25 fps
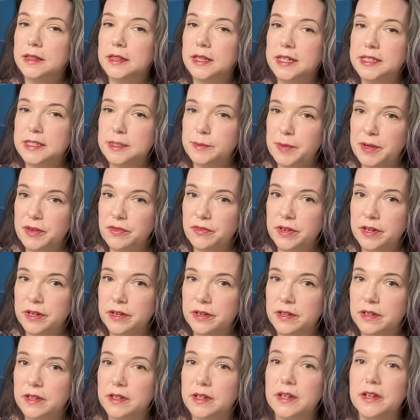Let's be
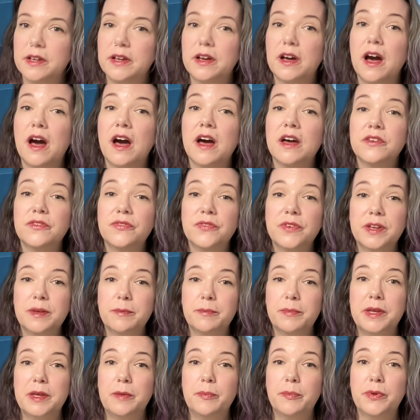real,
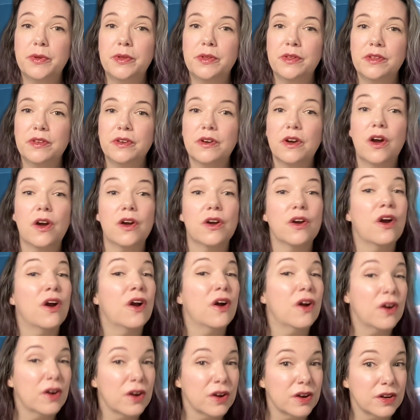confident people are
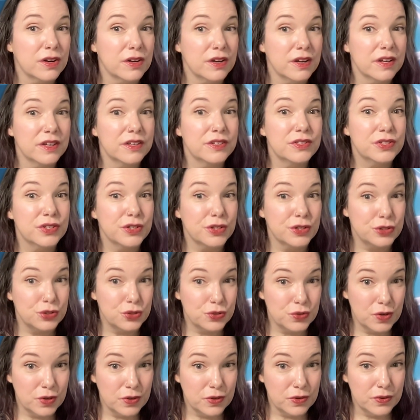hard to
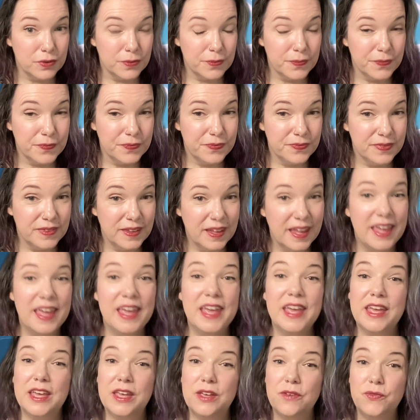control.
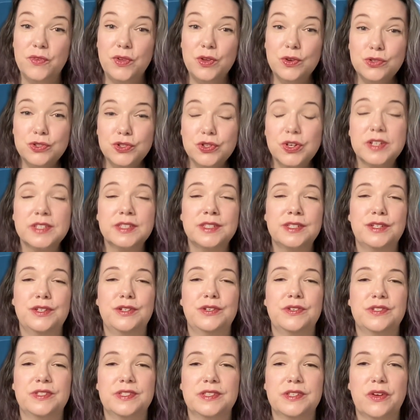If you trusted
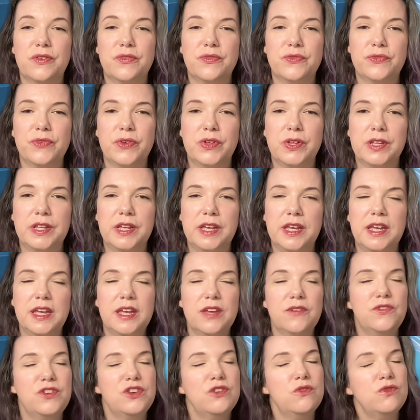yourself fully,
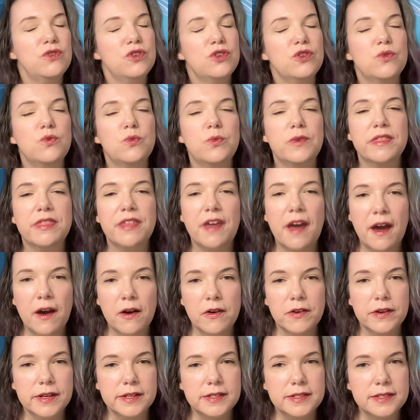if you knew
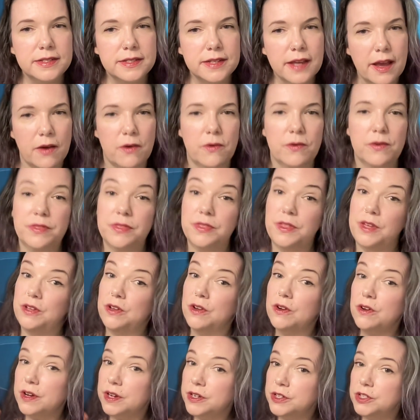without a doubt that
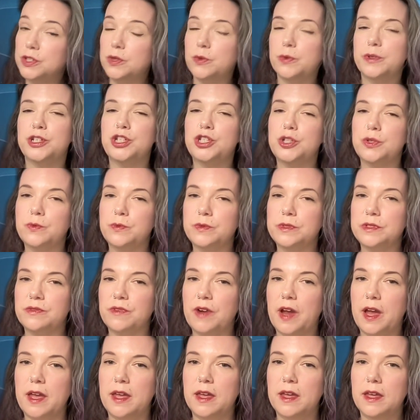your intuition was
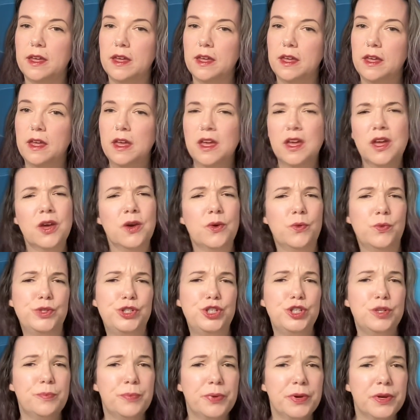right,
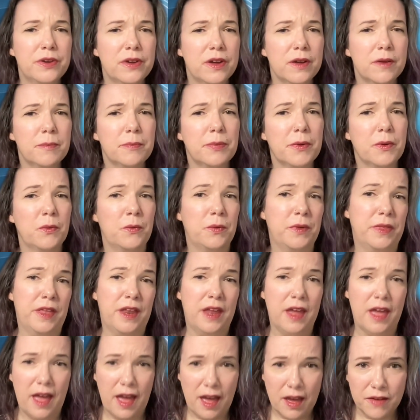would you put up with
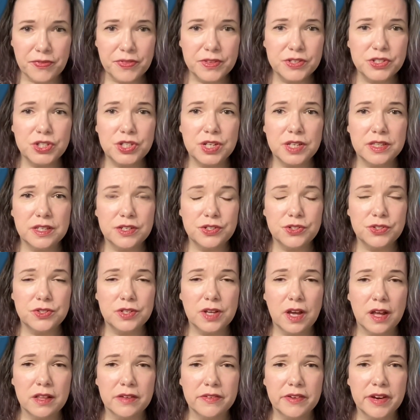half the shit that you
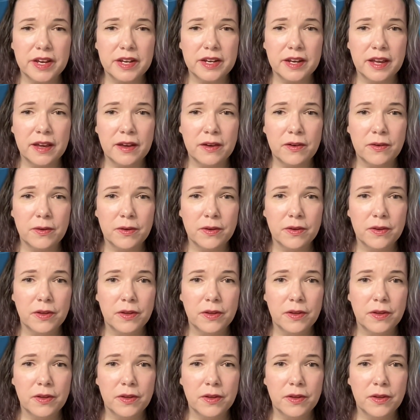tolerate now?